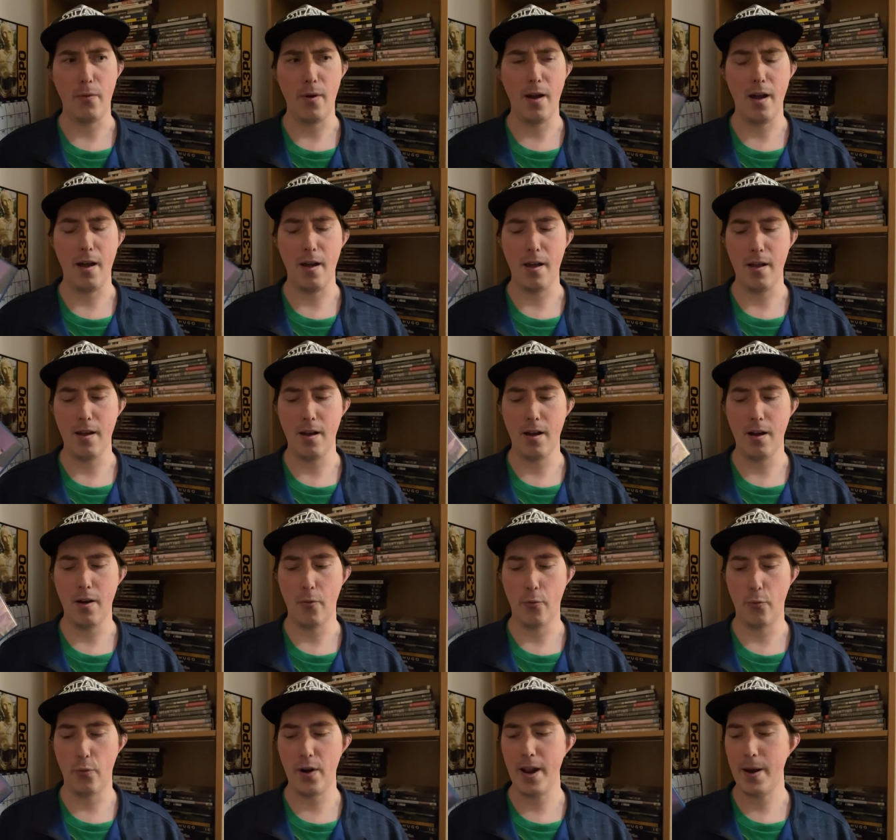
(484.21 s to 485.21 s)
I, I uh,
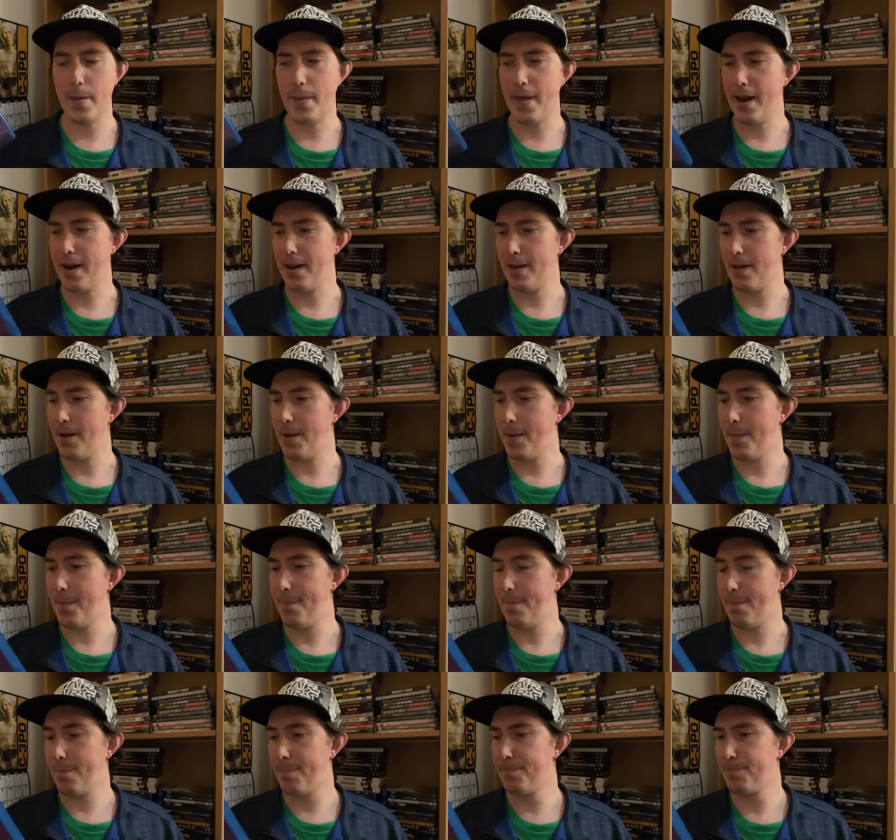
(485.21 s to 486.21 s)
read that uh,
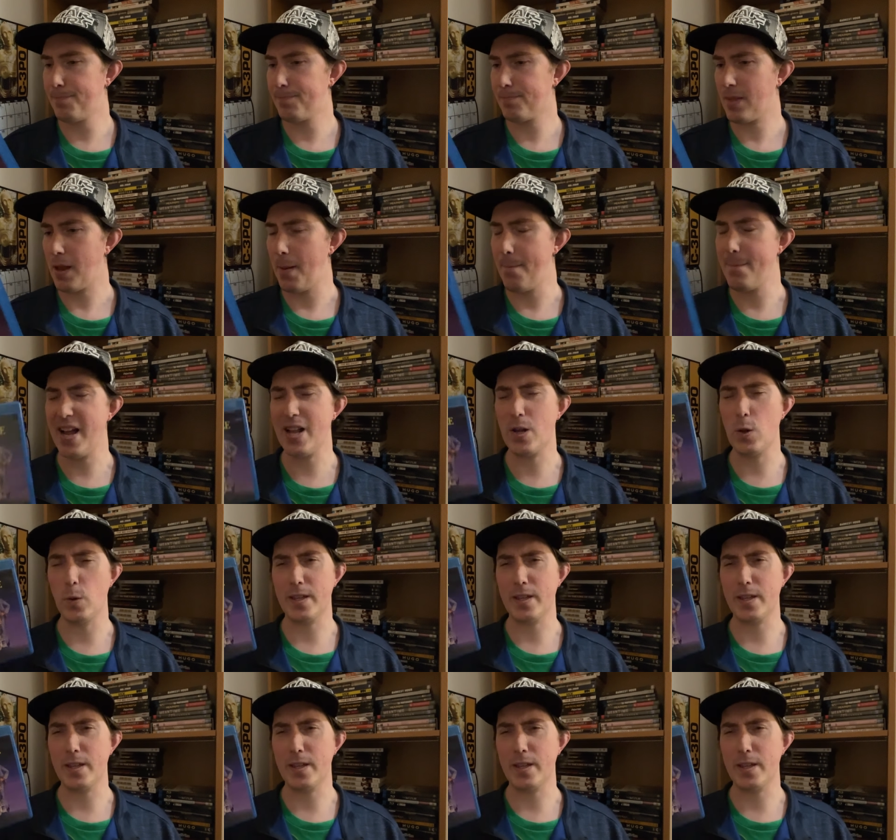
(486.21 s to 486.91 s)
Michael